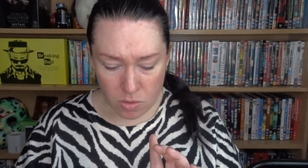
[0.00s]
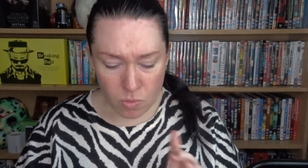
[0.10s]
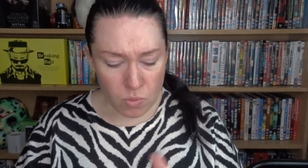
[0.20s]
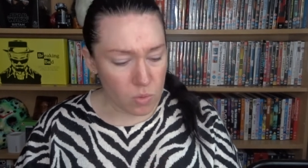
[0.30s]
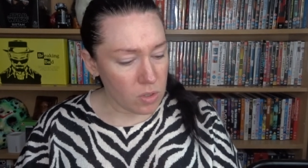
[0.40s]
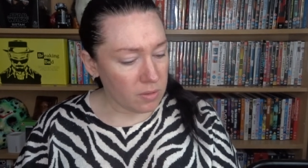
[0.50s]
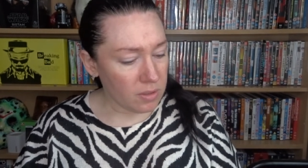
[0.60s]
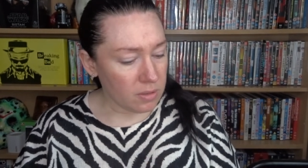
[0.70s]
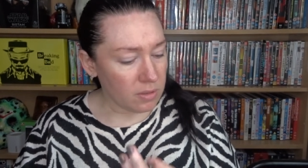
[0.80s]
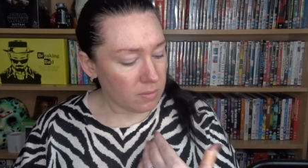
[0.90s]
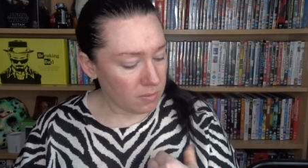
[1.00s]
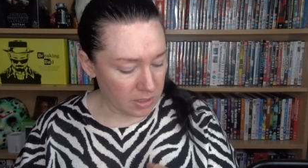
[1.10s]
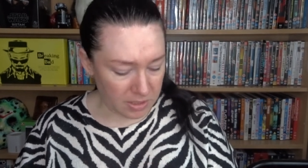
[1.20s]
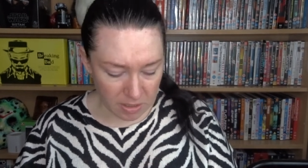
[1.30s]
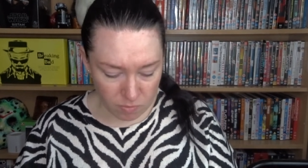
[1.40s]
Oh,
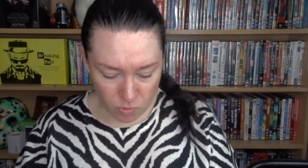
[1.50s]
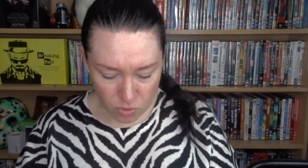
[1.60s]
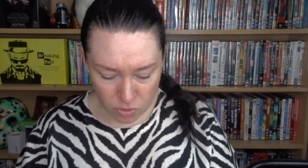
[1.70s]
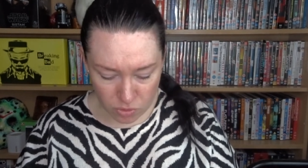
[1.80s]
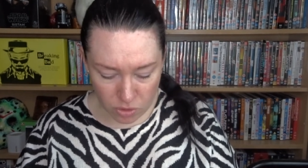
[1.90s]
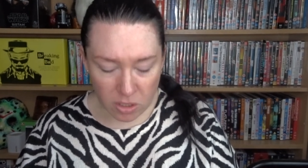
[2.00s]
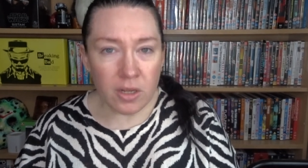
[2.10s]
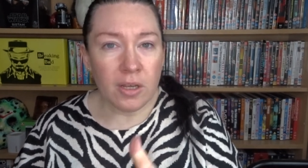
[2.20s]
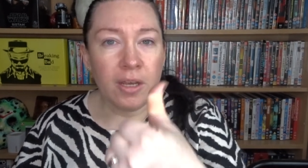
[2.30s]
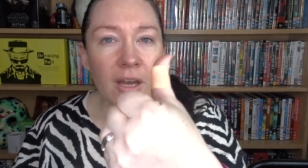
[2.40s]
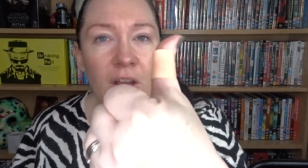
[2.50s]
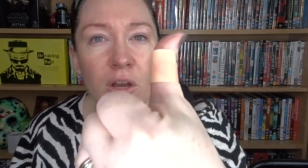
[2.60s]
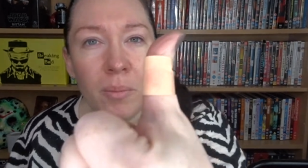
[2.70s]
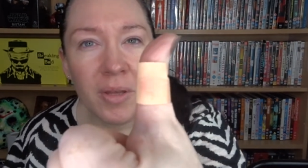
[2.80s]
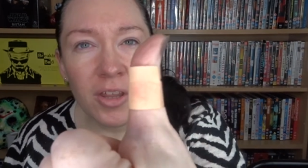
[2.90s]
that's getting worse. I
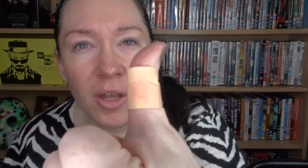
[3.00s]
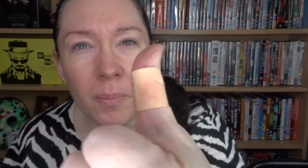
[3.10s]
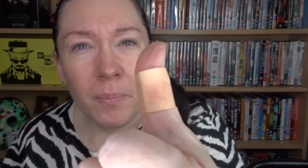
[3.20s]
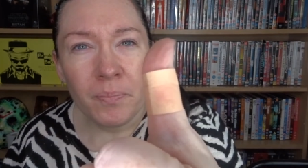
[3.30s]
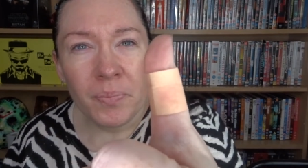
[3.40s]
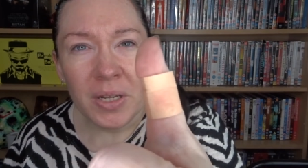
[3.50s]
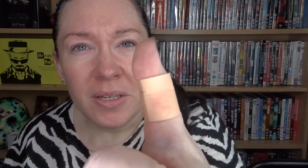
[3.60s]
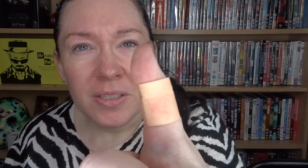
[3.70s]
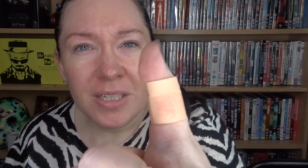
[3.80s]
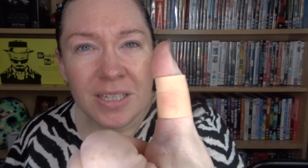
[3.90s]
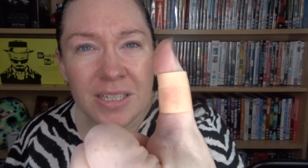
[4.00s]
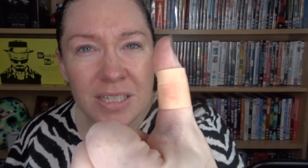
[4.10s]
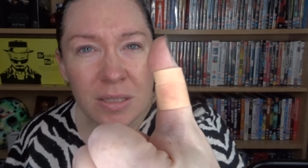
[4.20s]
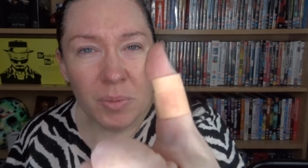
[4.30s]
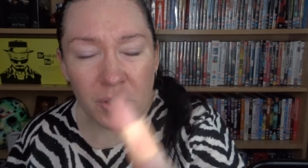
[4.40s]
cut my thumb and can you
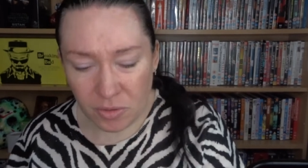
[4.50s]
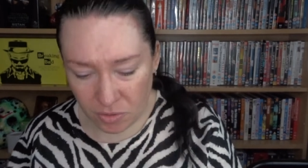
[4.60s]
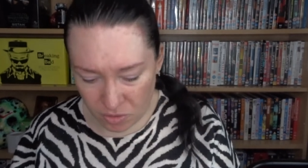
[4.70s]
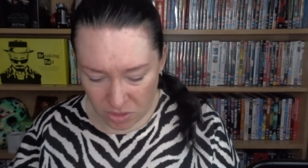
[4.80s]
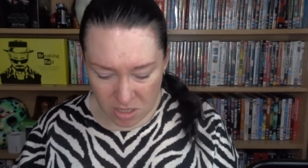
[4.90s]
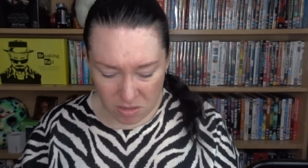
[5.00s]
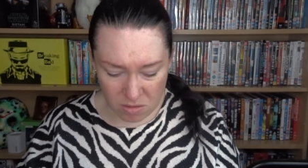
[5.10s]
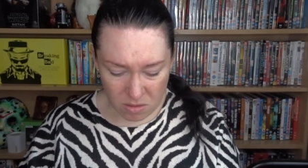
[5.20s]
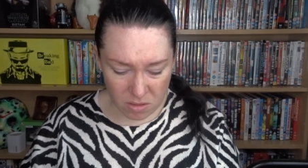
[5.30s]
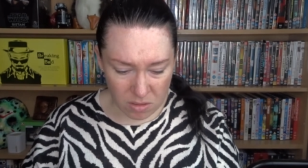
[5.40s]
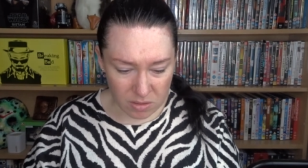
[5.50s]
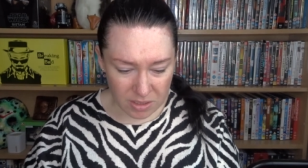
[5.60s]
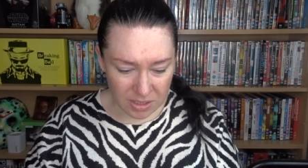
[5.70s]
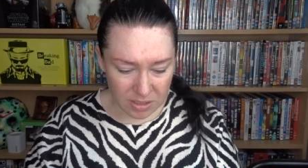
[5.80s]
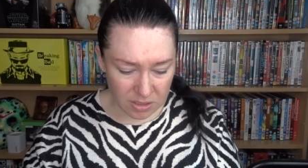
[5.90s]
see the blood through there?
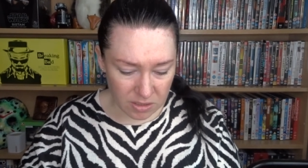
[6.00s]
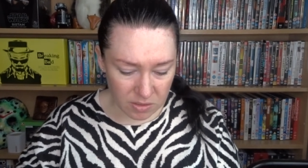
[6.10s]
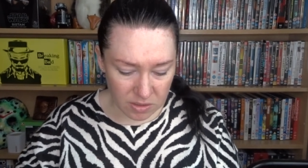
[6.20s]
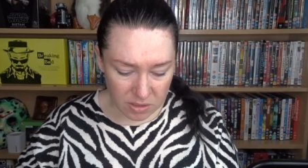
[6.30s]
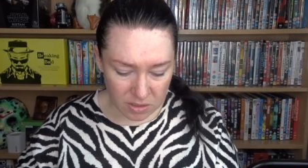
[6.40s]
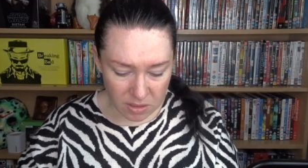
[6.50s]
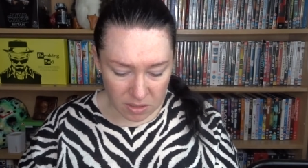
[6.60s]
That's disgusting.